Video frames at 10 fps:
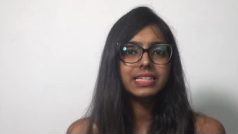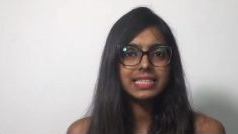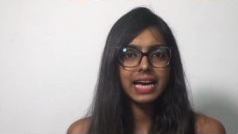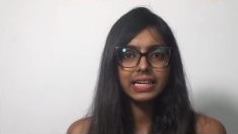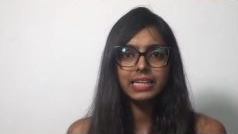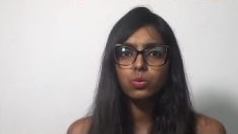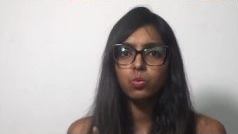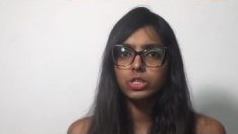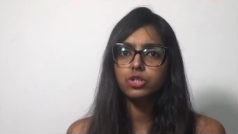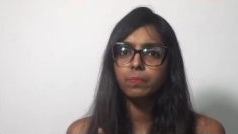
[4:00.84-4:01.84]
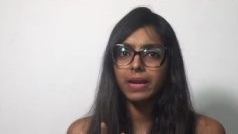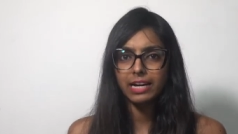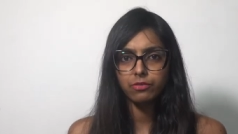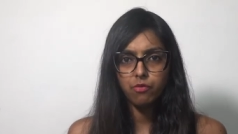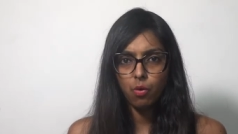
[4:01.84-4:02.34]
decided which
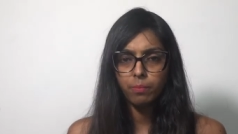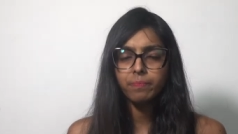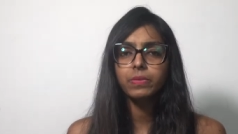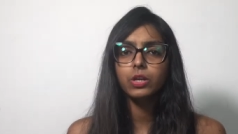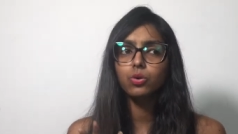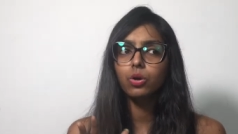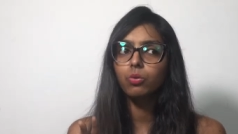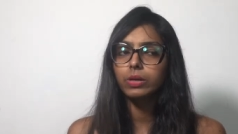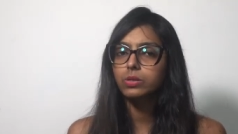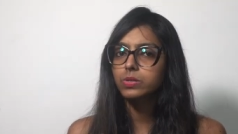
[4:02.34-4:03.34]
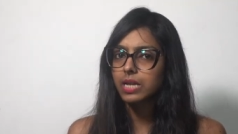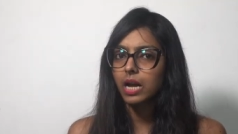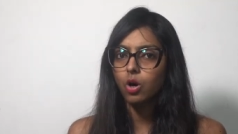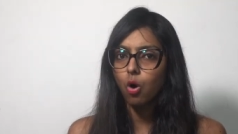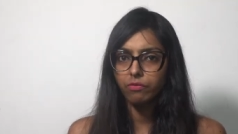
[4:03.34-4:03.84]
platform you're going to
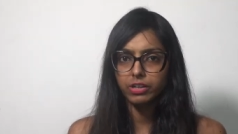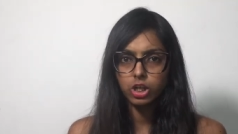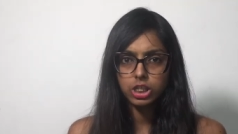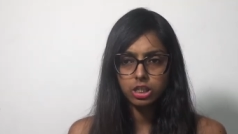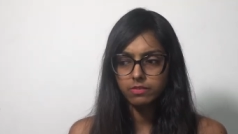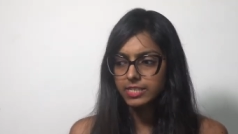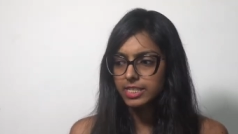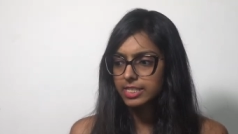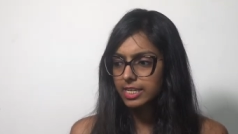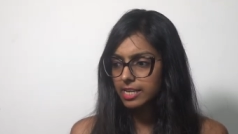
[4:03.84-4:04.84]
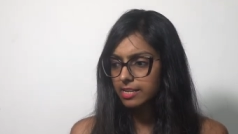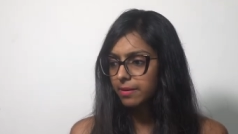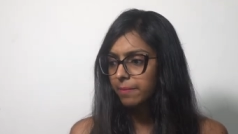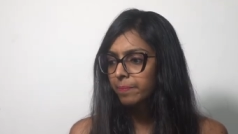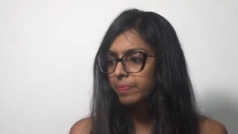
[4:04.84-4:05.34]
start offering your services
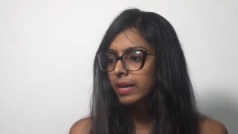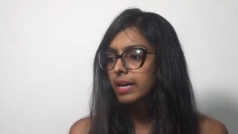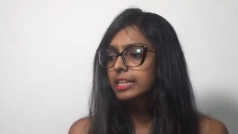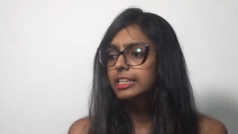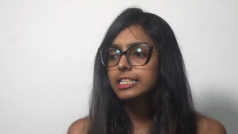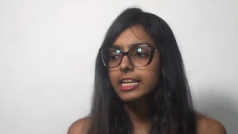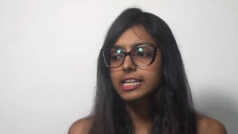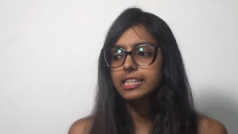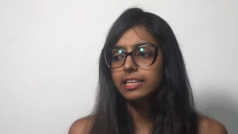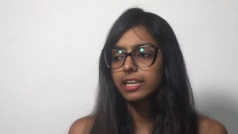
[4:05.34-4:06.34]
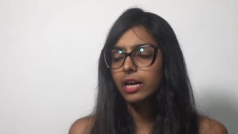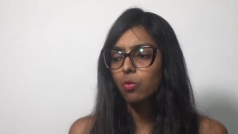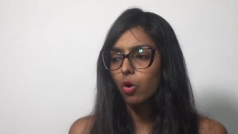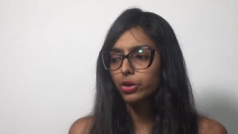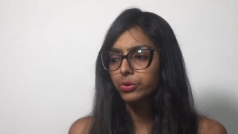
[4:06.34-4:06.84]
in, the second thing that I
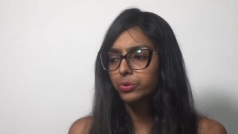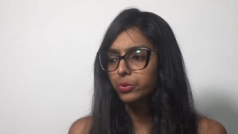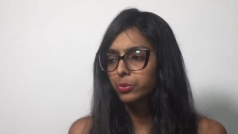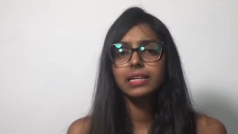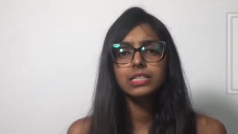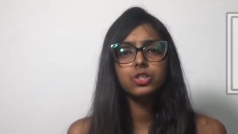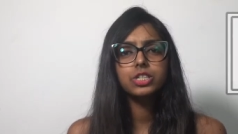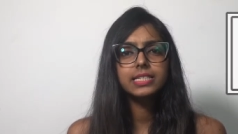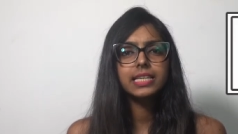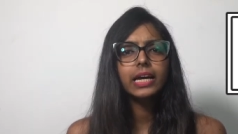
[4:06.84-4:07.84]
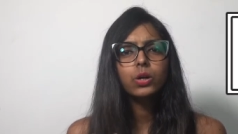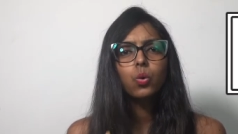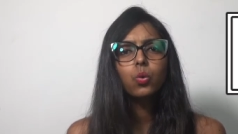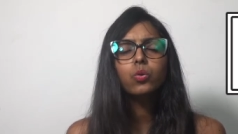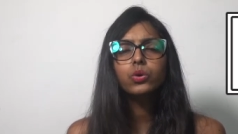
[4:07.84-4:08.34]
want you to do is to decide
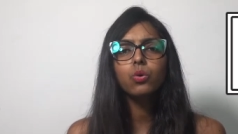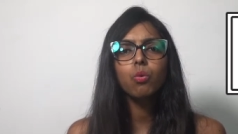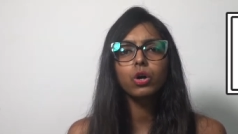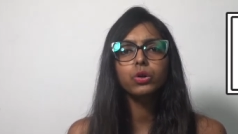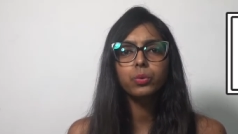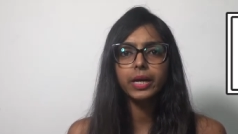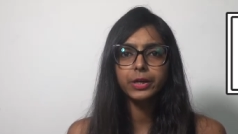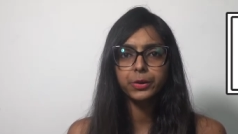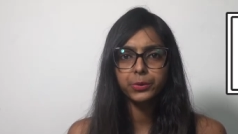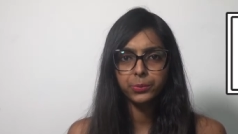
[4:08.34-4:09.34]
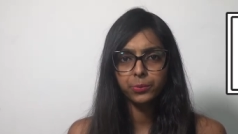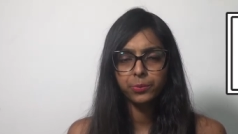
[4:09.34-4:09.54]
who you want to cater to.